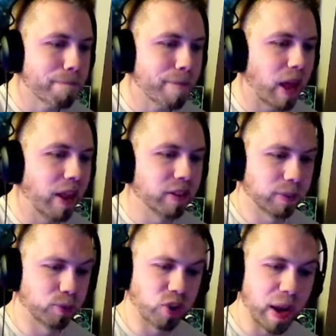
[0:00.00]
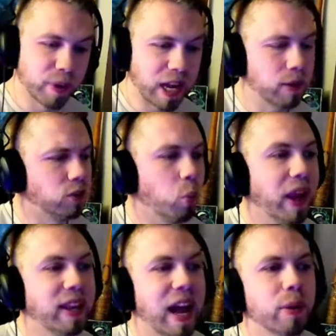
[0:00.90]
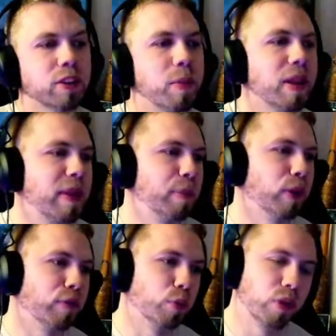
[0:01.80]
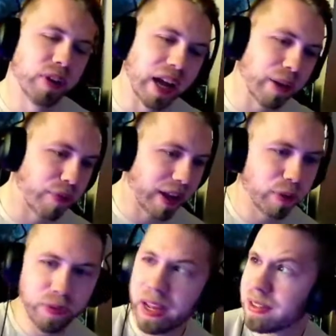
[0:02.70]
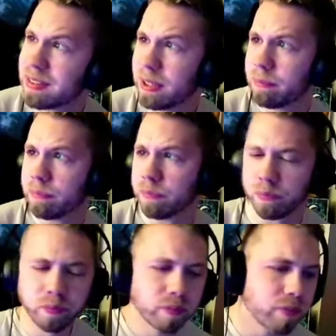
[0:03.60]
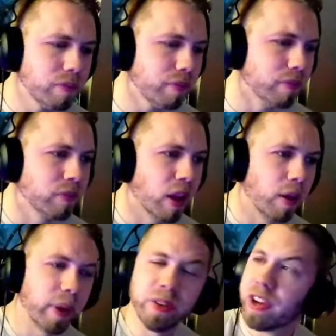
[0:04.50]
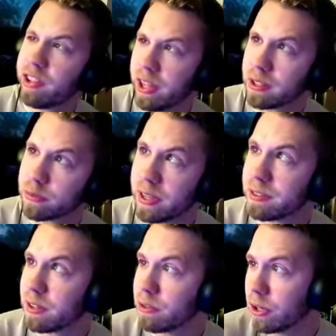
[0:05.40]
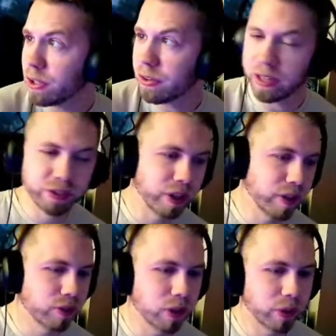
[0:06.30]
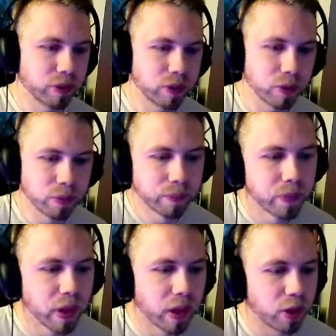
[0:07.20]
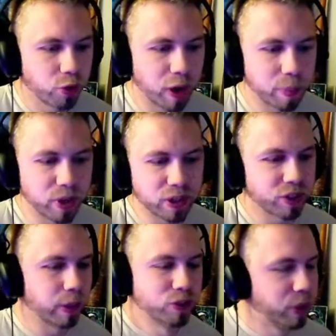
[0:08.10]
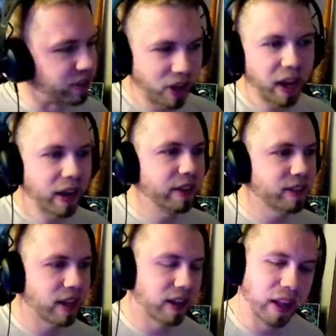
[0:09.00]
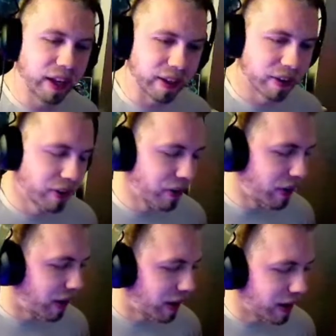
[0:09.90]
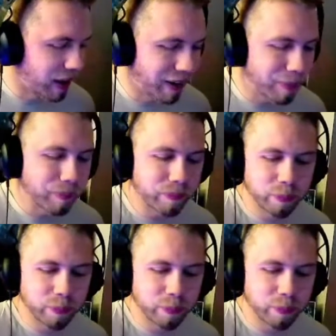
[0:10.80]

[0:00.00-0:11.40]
and the subscriber count is way down as many people have moved on to Final Fantasy. My ring light is facing the wrong direction, I just noticed too. Great production. I was too excited. I just got online. Um,